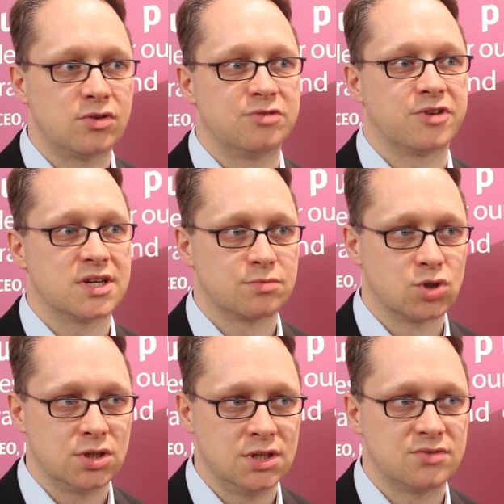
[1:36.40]
very fast
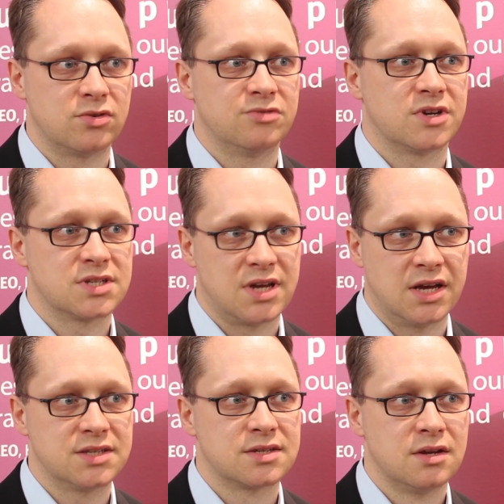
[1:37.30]
machines, very fast
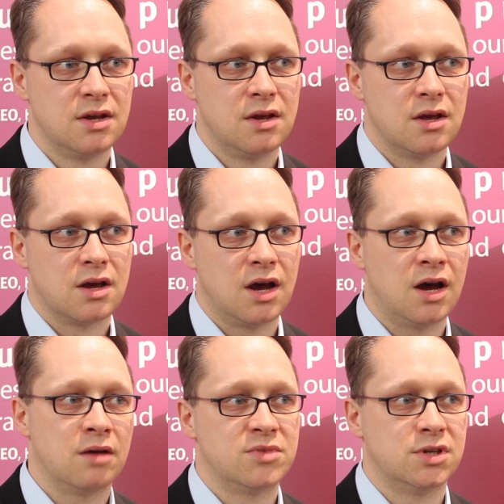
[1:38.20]
heads.
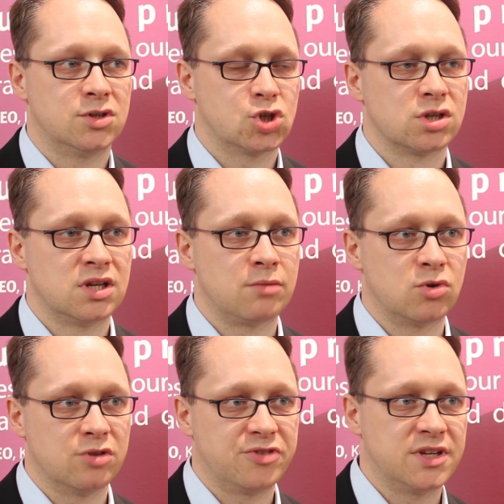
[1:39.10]
The additional
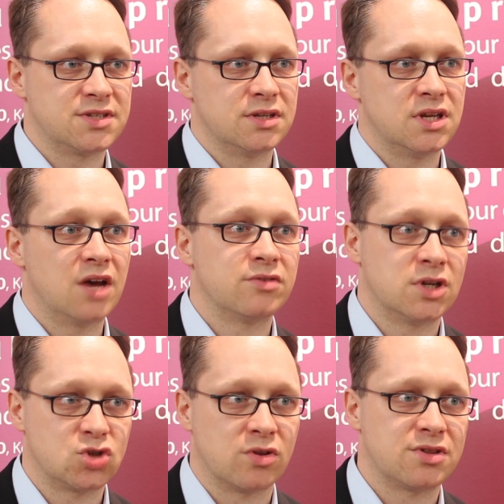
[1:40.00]
number of heads in the
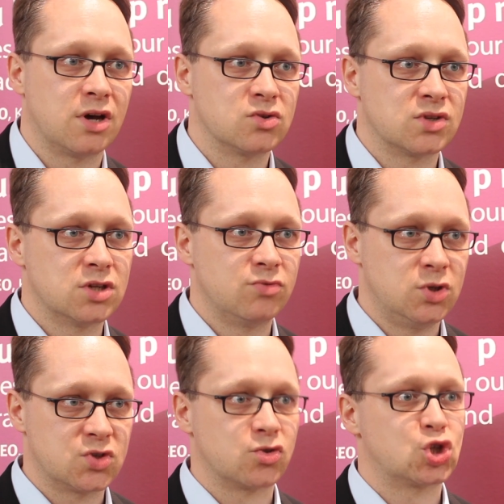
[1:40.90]
Avalanche 1000
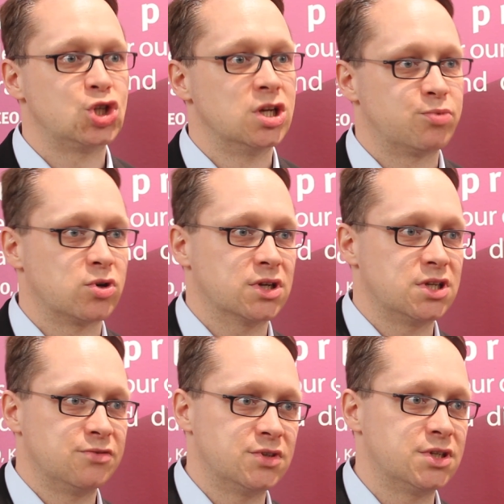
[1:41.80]
we use for sheer
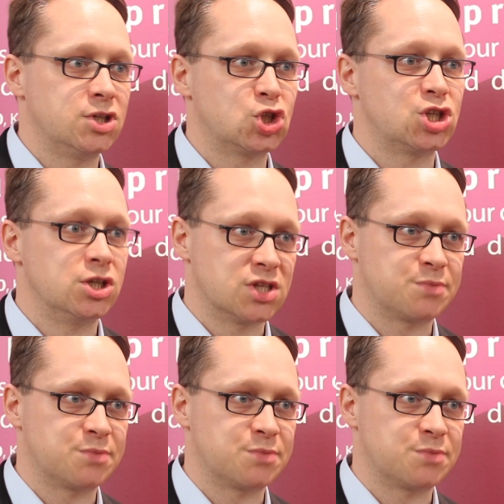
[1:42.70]
productivity, sheer